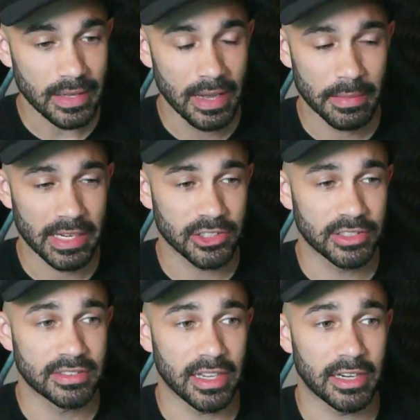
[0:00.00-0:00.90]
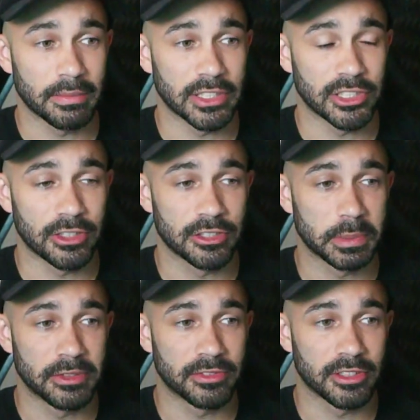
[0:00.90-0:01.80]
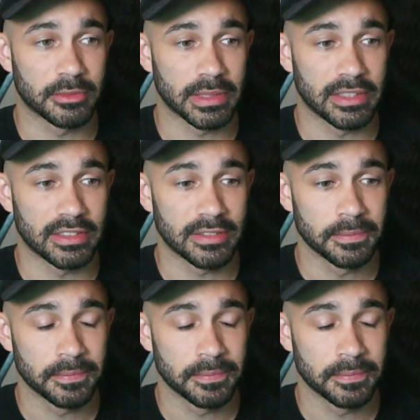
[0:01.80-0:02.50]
I'm actually setting my shutter speed first because